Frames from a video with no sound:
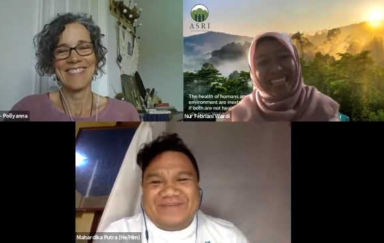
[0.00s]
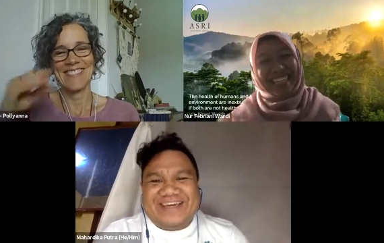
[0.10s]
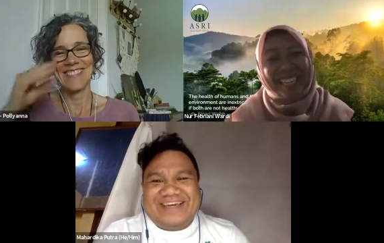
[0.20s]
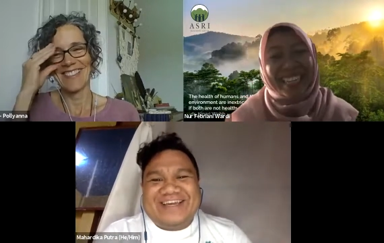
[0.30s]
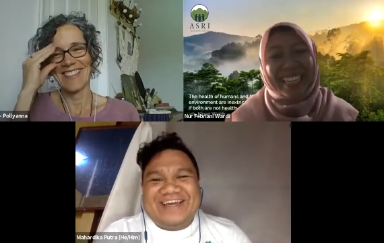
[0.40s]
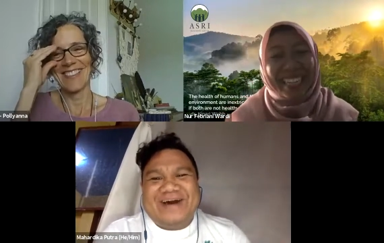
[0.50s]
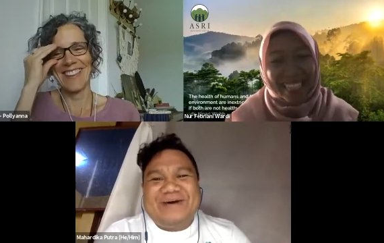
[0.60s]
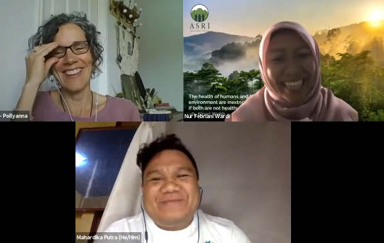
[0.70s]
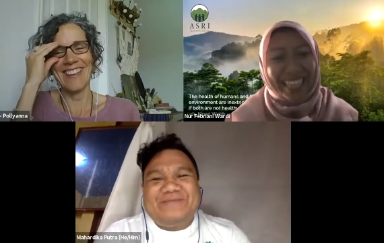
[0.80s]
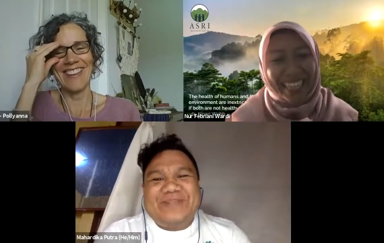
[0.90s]
Speaker 1: beginning.
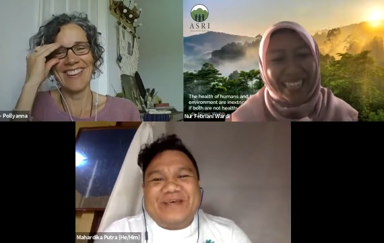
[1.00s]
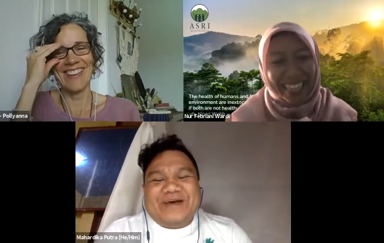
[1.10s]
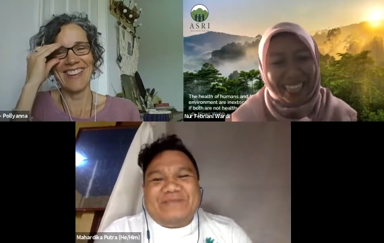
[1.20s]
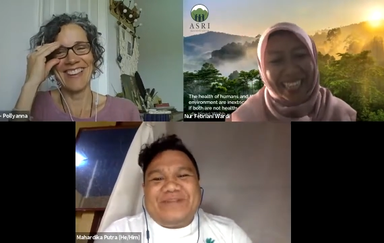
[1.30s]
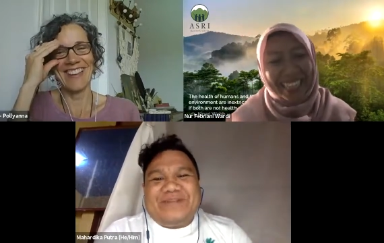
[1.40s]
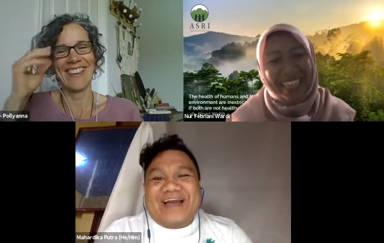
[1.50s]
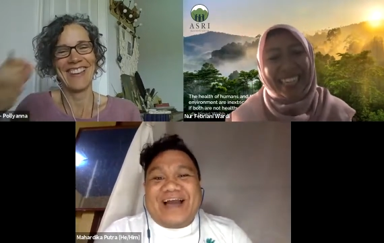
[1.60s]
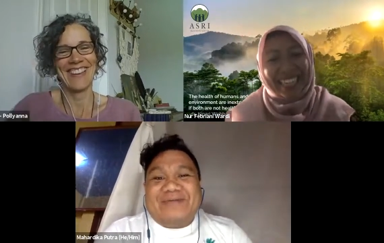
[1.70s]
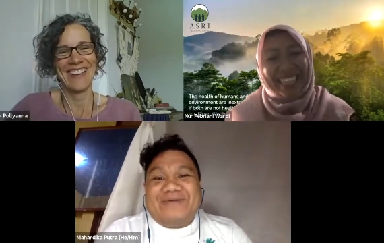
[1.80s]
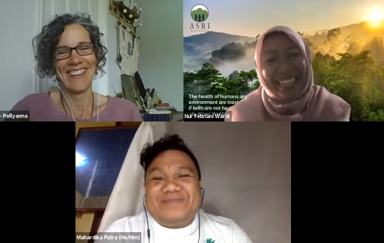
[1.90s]
Um, but yeah,
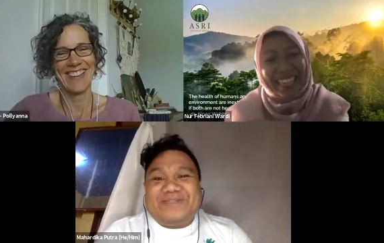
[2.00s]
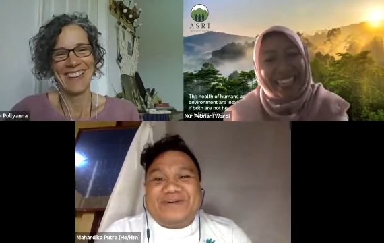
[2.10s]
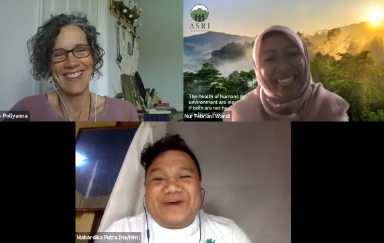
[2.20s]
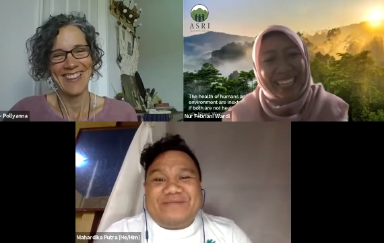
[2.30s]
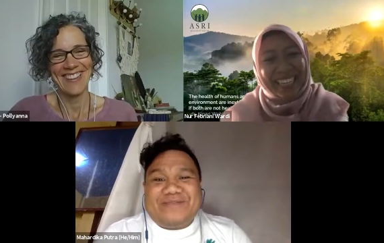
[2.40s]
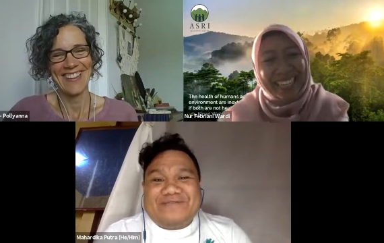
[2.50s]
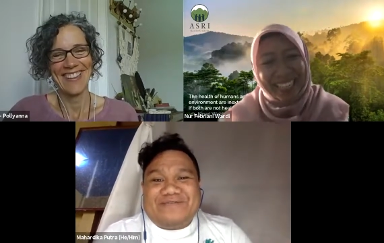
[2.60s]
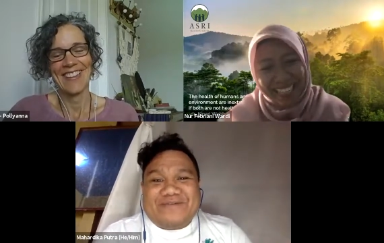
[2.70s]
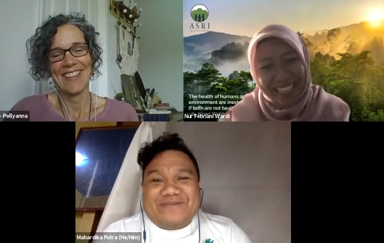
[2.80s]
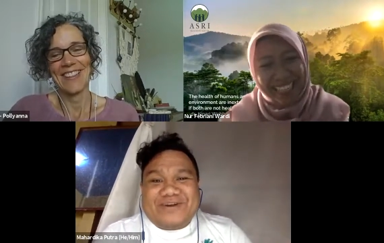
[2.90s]
I'm, I'm so happy
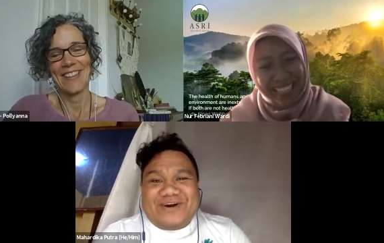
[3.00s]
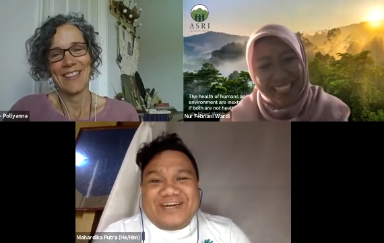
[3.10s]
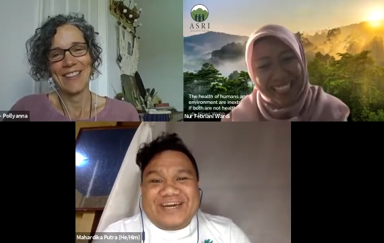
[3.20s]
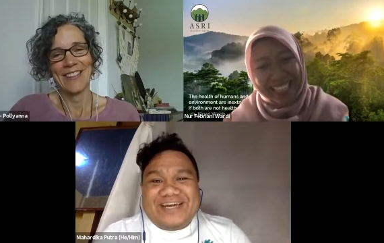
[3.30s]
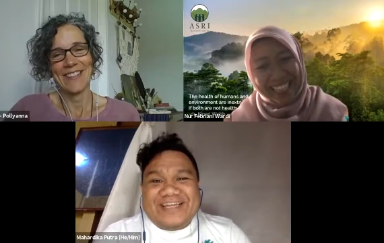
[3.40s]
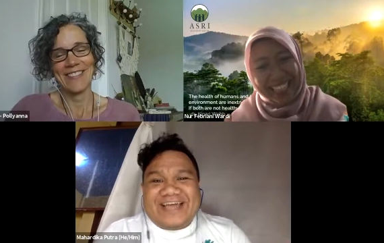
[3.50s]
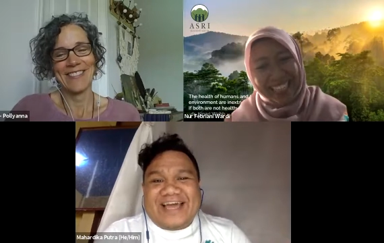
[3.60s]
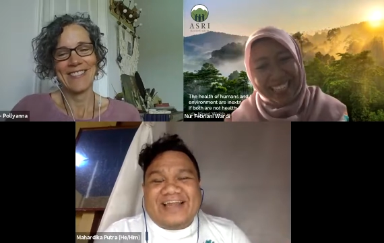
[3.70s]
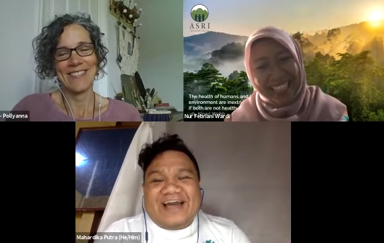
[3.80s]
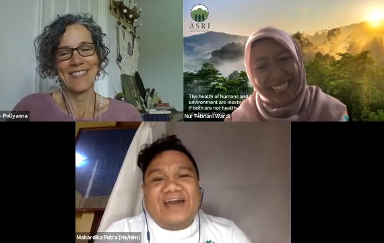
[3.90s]
that February got it.
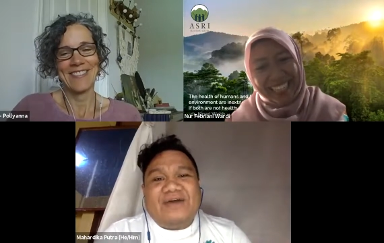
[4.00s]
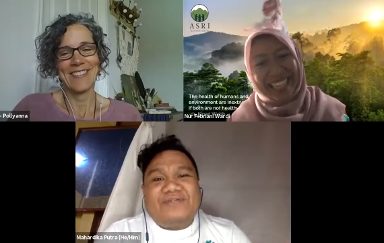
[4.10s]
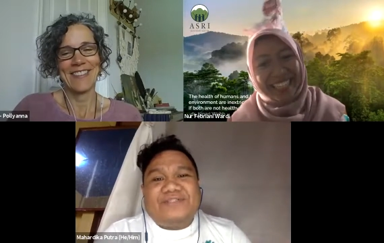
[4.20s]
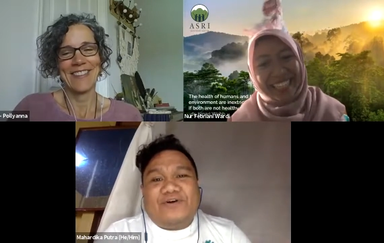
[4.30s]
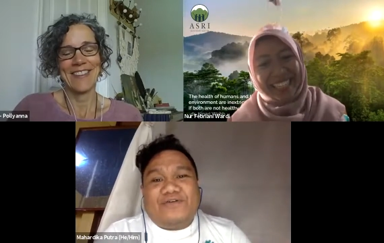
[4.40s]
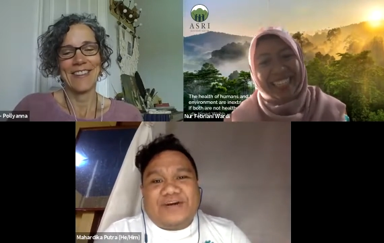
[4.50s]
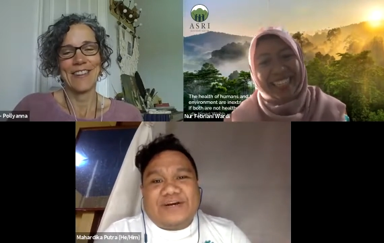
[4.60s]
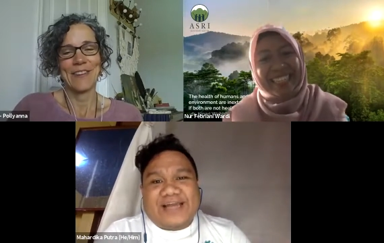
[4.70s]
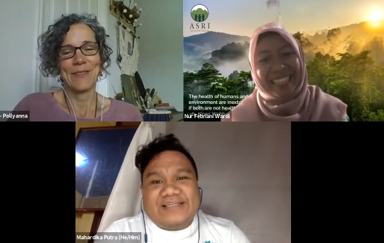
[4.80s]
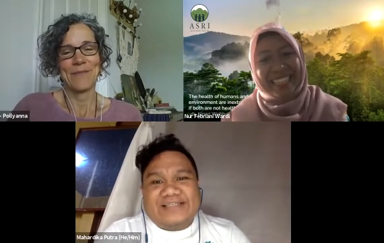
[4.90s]
And I was
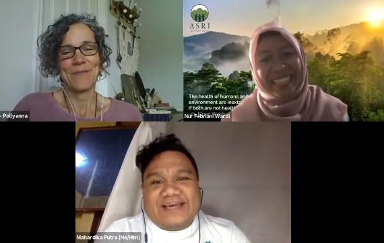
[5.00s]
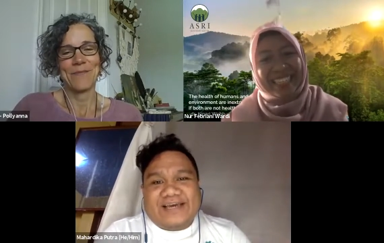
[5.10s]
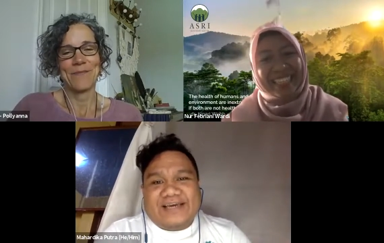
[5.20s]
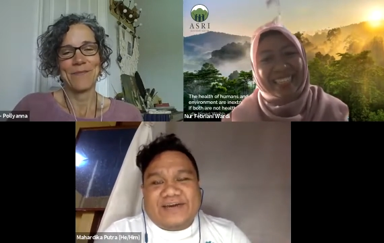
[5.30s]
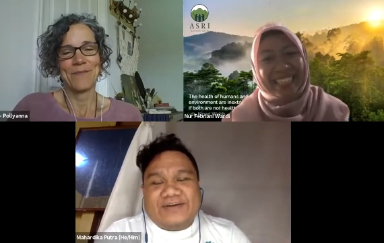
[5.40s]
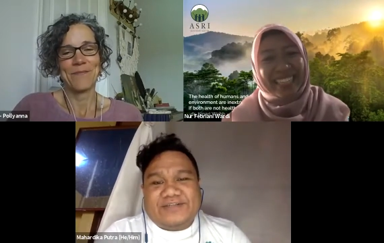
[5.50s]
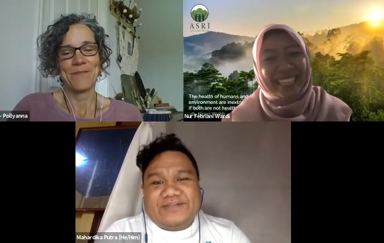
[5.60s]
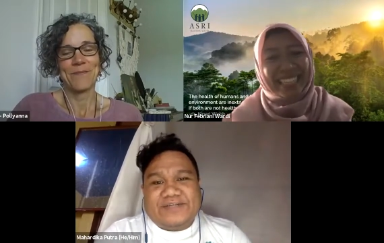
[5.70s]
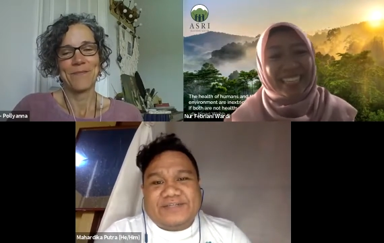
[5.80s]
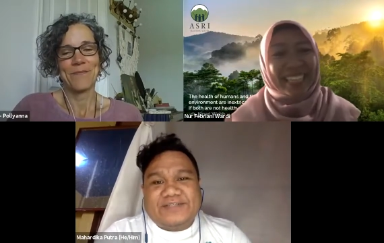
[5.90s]
offered as a
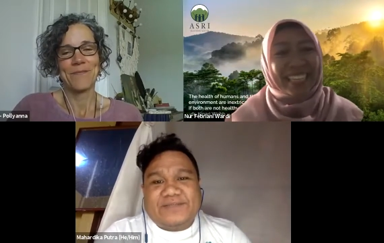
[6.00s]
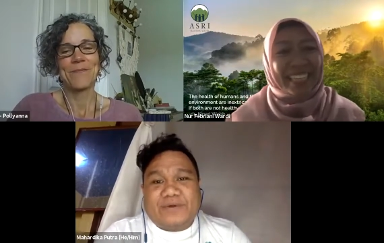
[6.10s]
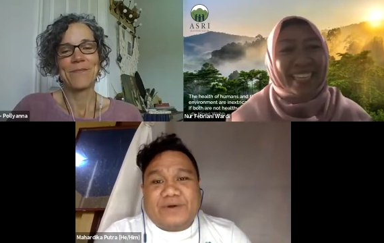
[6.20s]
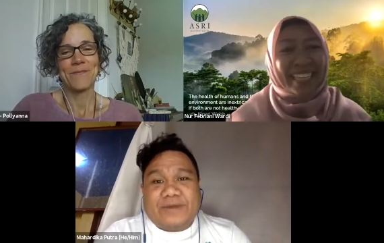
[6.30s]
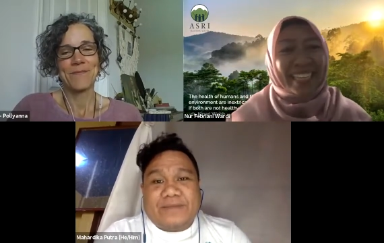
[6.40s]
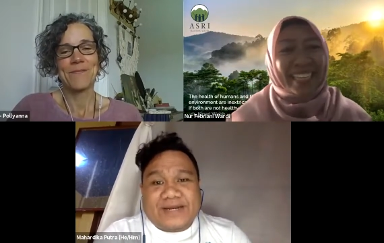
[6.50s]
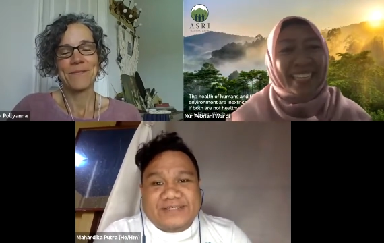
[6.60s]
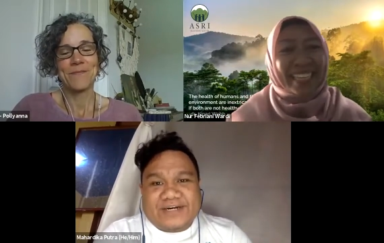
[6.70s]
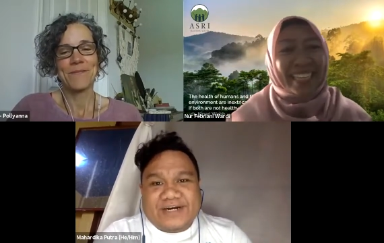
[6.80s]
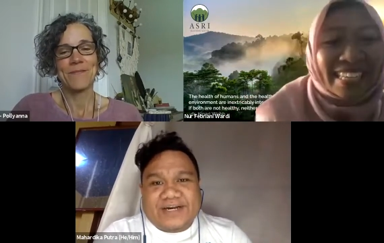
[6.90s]
conservations program
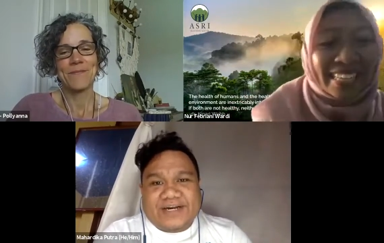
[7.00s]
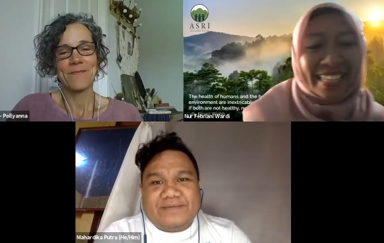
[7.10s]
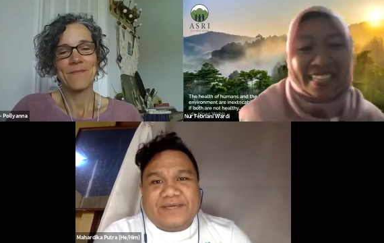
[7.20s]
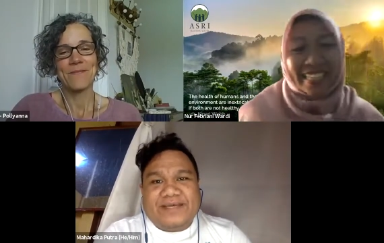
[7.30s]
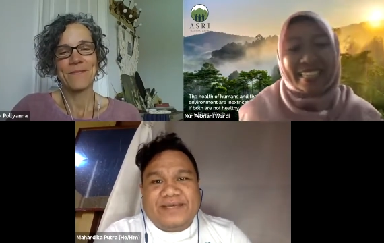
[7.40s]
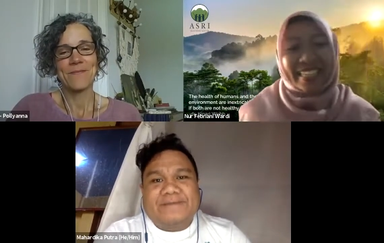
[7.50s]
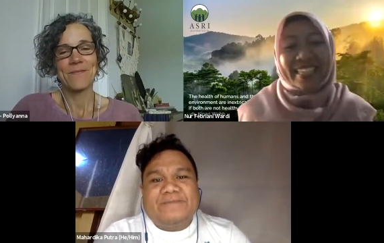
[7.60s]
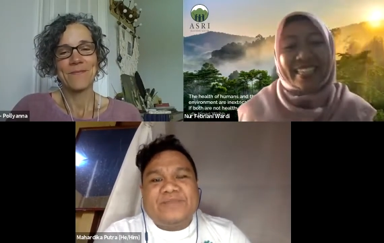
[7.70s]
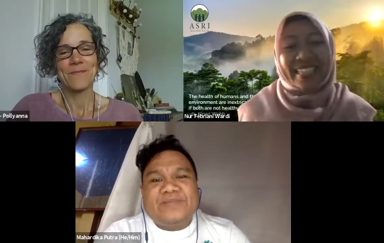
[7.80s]
manager in the beginning.